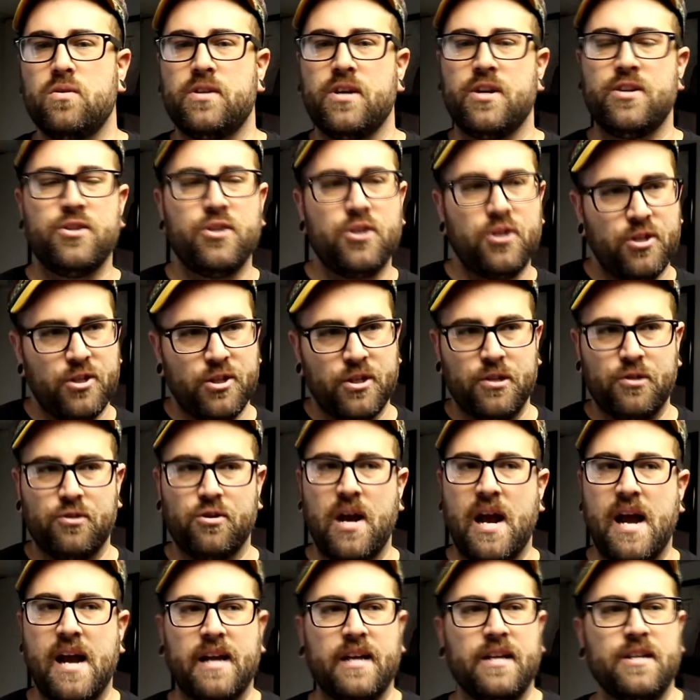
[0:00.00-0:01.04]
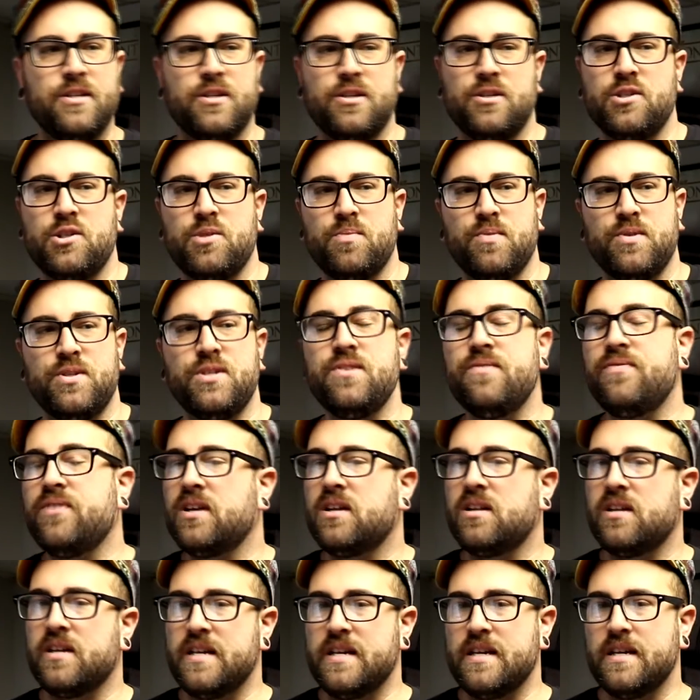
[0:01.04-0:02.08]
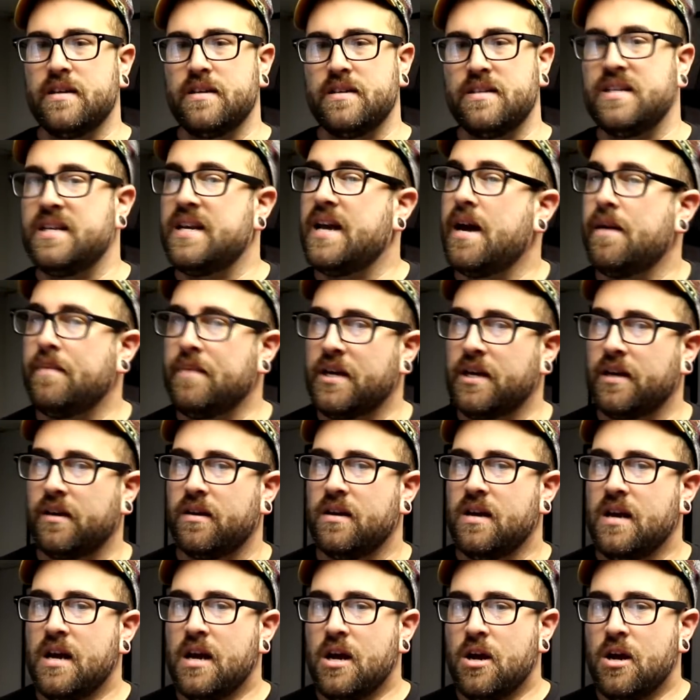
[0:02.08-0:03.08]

Dungeons and Dragons and specifically DMing,